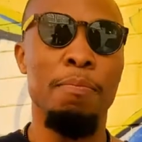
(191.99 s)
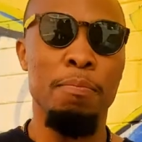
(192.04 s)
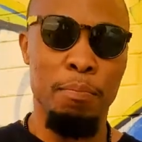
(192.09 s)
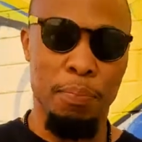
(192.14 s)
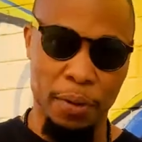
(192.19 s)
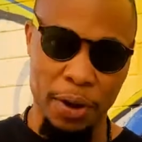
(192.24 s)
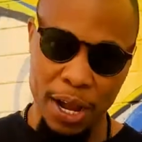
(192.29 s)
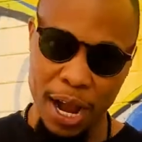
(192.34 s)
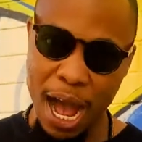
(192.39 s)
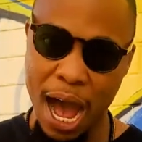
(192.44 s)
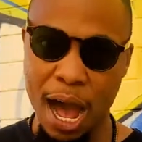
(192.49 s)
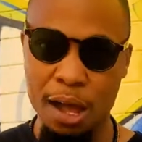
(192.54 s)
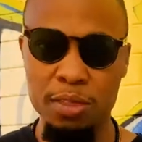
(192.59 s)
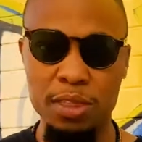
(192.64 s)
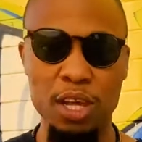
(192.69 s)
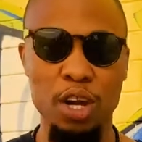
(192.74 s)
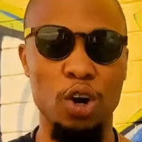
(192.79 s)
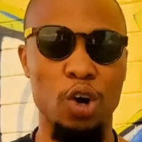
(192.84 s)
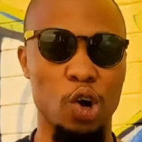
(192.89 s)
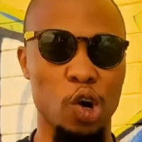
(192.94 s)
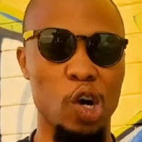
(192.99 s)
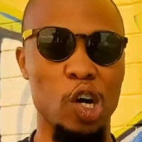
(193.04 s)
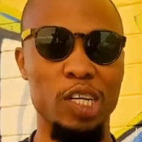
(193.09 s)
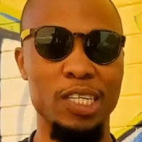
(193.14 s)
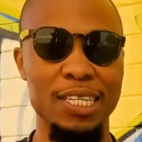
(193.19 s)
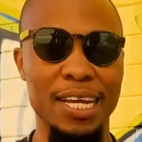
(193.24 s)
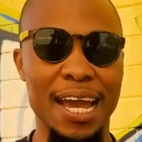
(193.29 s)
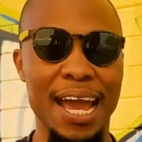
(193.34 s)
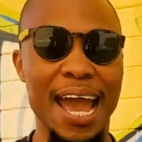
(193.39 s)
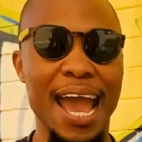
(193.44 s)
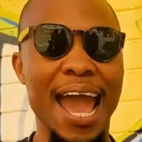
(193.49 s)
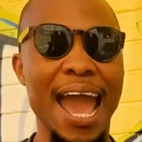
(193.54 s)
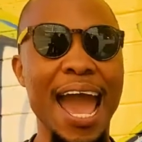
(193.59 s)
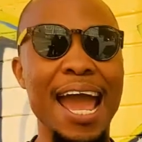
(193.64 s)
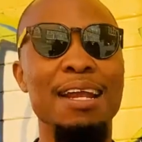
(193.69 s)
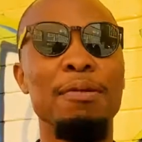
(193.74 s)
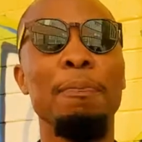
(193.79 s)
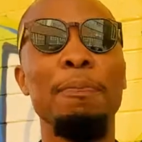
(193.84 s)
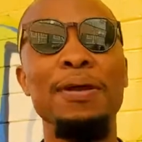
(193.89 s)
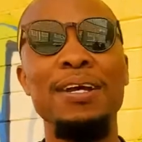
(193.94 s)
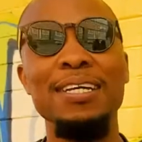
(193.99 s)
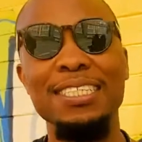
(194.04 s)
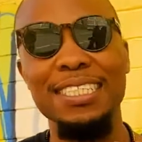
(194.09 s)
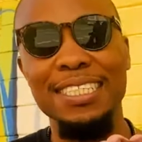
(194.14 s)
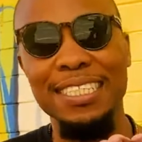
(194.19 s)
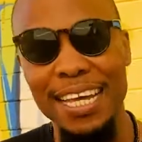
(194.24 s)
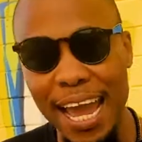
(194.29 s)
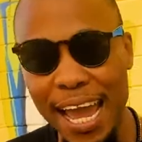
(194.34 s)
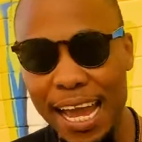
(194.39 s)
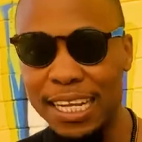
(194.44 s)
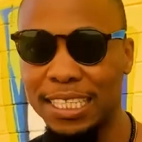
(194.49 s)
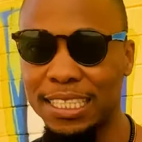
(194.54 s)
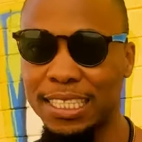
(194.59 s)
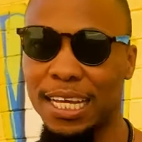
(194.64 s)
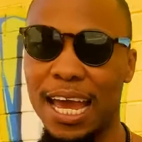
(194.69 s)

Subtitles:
bring out the good, and present.